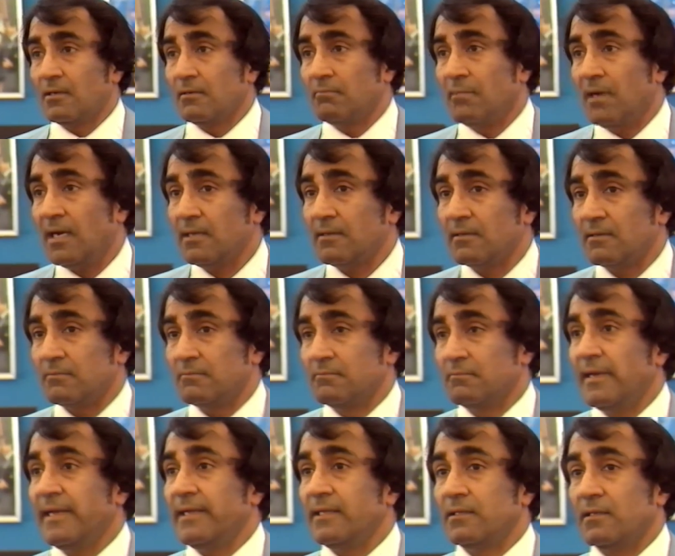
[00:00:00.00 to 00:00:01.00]
my
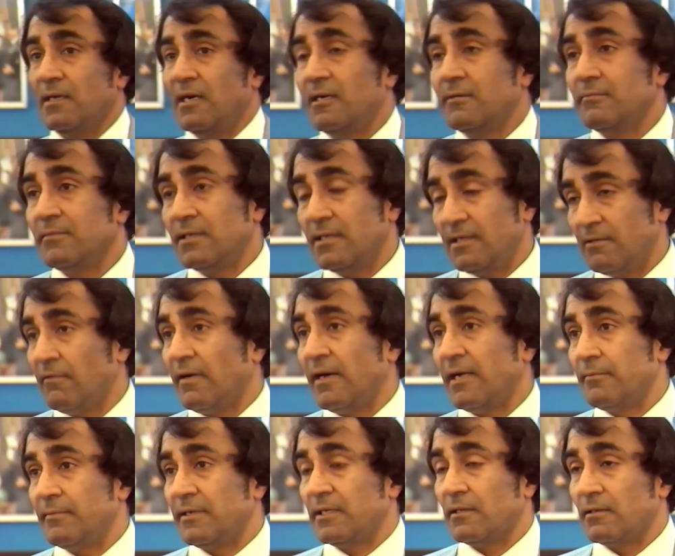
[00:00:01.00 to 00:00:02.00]
main, I'm an
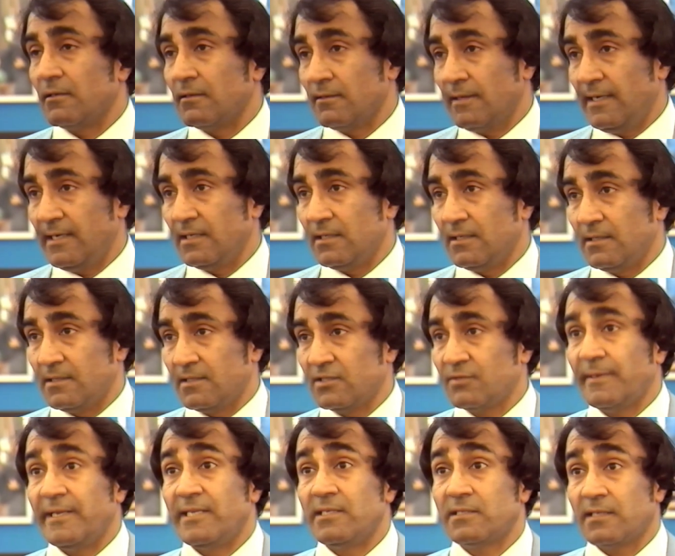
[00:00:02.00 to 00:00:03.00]
environmental and uh,
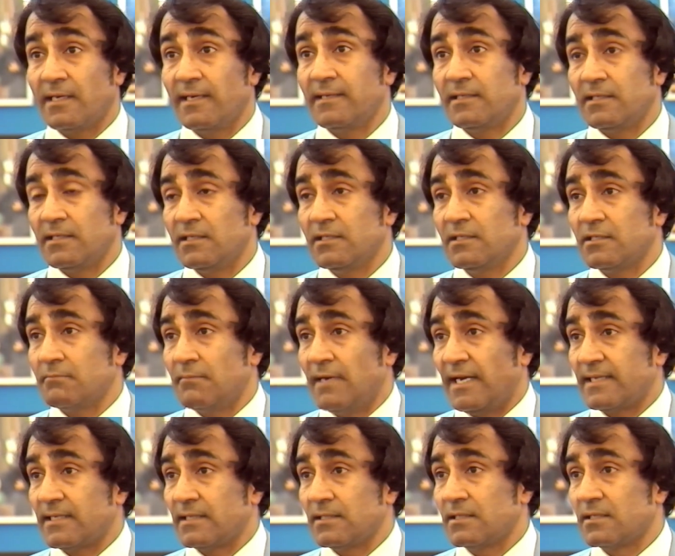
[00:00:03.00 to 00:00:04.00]
space scientist.
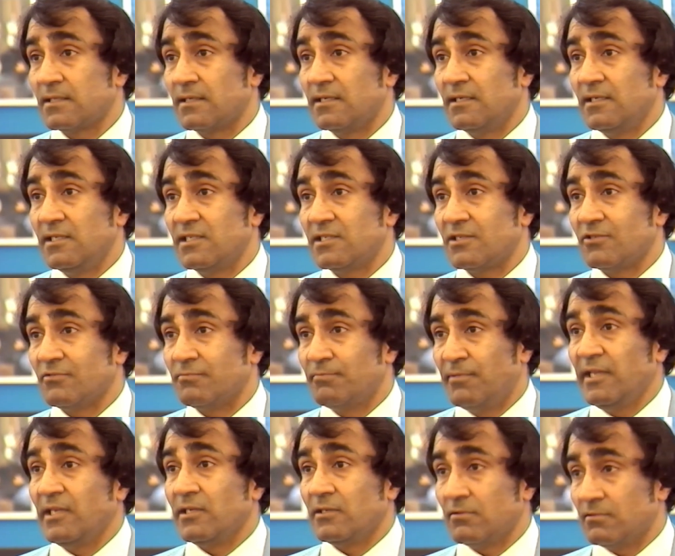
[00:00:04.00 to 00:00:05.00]
My concern is to
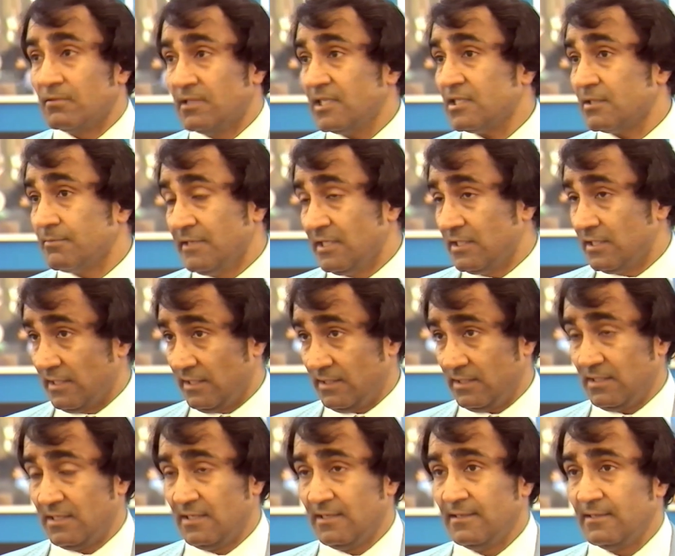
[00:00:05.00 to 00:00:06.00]
bring to this
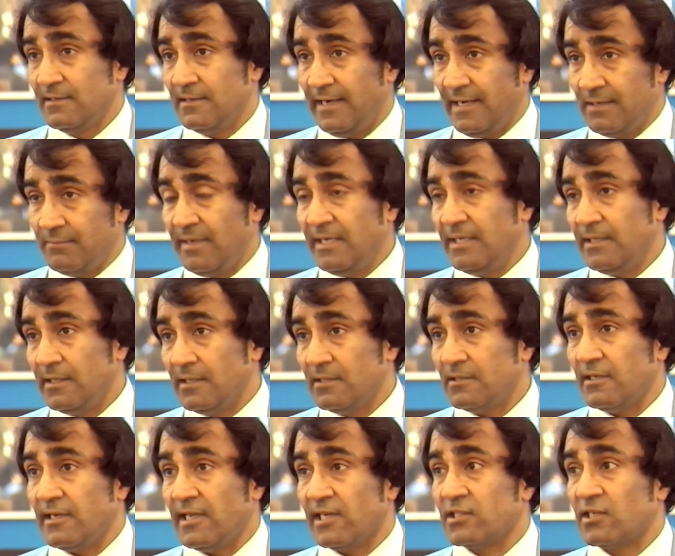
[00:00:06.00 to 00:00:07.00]
meeting and many
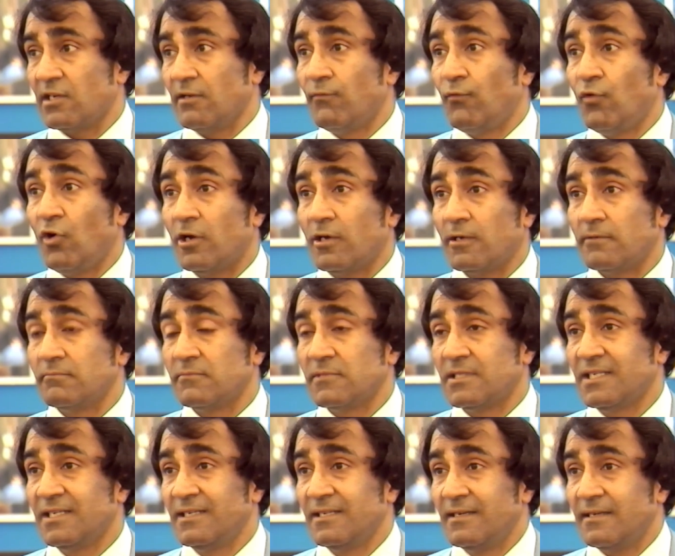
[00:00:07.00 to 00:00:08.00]
international
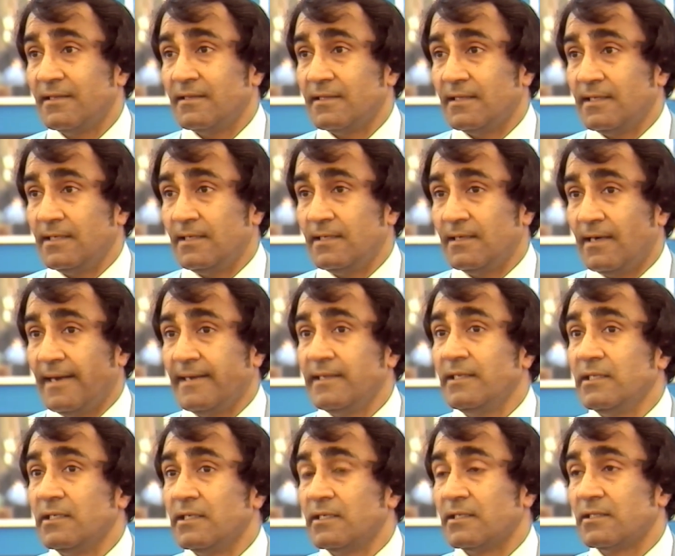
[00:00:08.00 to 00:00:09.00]
forums the
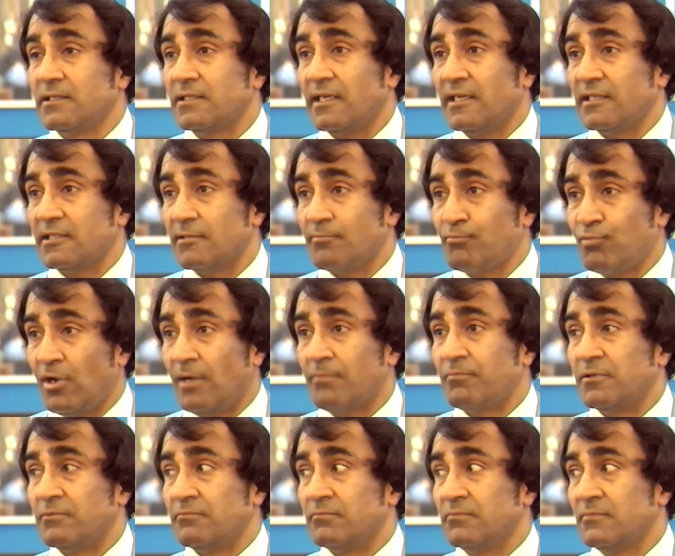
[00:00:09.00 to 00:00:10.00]
ideas and the
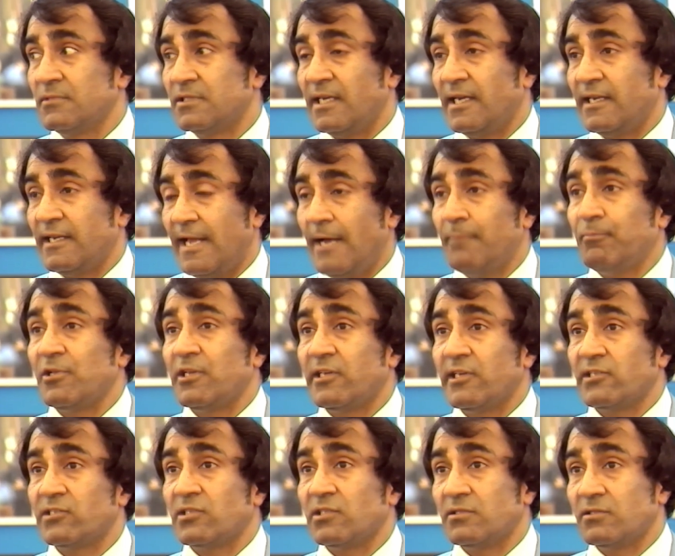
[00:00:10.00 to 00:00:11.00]
problems and
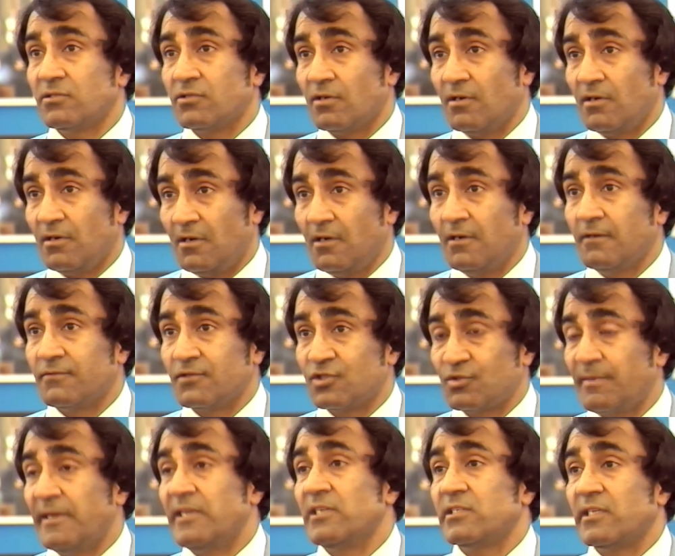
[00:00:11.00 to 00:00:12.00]
applications of
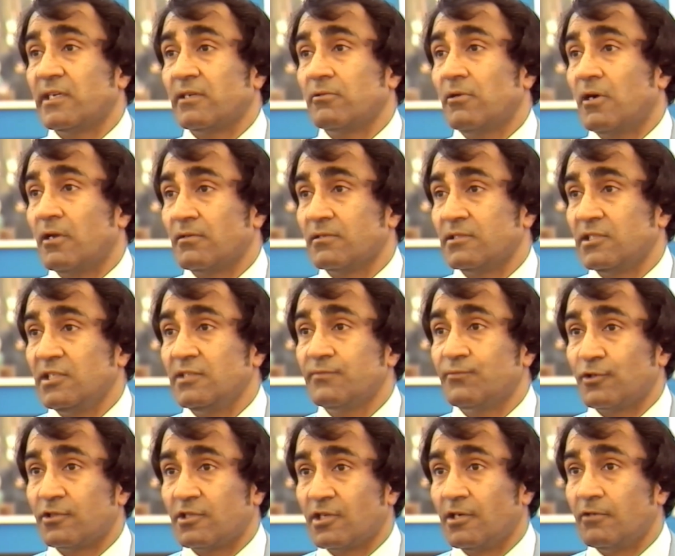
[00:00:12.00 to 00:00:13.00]
space technologies
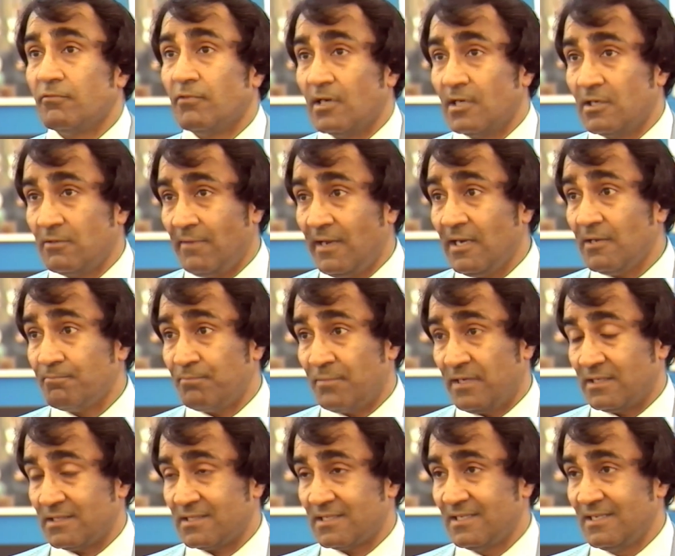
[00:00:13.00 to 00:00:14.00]
for third world
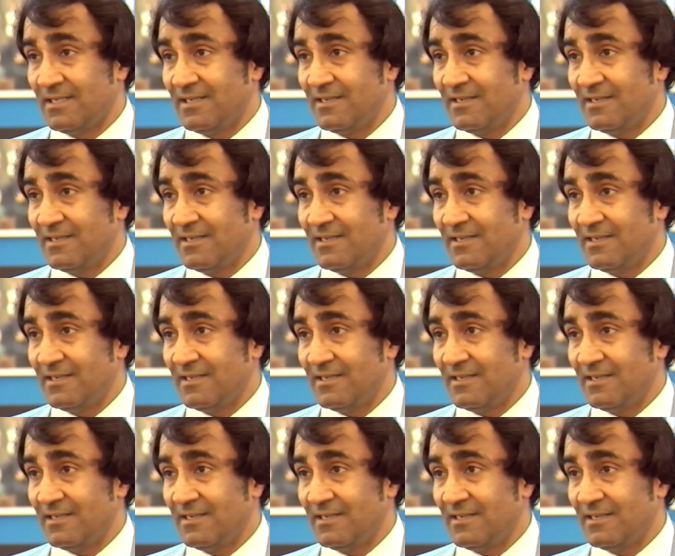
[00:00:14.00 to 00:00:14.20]
developments.